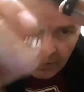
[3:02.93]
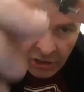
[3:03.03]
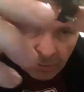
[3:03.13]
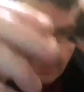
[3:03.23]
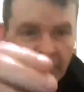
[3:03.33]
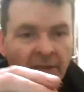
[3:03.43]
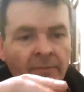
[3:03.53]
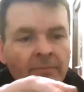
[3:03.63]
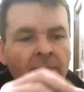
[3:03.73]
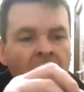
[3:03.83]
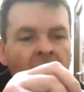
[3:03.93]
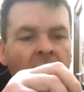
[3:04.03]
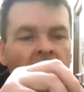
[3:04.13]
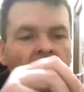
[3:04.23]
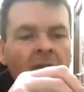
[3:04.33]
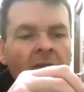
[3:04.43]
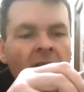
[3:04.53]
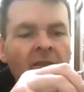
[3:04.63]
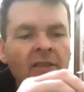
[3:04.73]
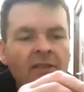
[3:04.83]
This spring
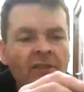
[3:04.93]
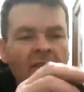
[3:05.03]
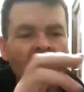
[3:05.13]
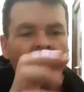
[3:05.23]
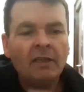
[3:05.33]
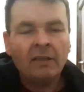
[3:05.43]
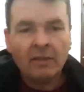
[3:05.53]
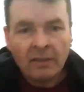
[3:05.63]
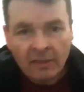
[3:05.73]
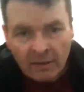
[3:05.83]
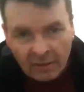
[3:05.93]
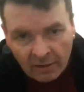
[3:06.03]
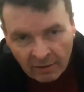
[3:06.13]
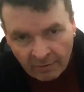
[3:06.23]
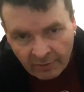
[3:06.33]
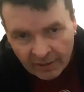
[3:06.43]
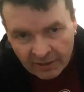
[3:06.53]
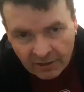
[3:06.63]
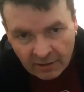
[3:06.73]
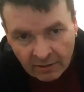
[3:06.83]
sits in there,
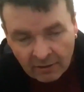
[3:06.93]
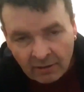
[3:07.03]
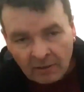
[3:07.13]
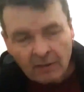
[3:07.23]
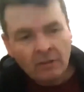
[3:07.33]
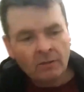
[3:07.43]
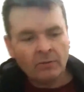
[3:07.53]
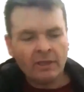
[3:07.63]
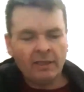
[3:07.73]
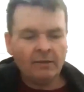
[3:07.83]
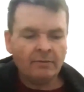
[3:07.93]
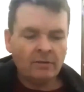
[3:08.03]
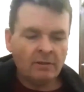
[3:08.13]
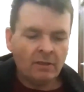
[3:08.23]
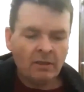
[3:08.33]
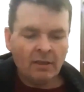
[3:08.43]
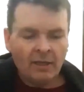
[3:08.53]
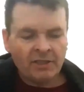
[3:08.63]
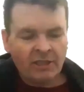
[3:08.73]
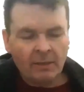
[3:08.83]
thus. Okay,
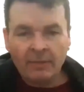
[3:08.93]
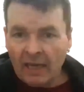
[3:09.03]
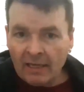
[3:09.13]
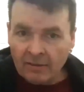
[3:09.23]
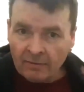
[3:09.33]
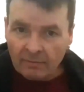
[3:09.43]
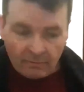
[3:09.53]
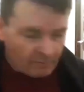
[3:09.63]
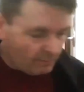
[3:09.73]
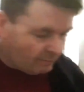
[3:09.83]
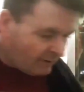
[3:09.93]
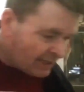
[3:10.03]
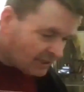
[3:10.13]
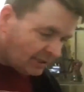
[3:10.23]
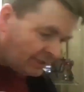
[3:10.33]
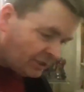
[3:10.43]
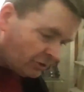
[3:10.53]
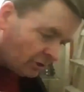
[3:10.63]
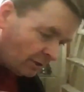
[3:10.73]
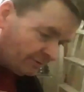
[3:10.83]
same again. Vaseline
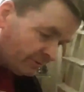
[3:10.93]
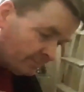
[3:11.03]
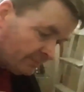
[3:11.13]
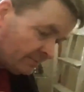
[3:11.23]
your trough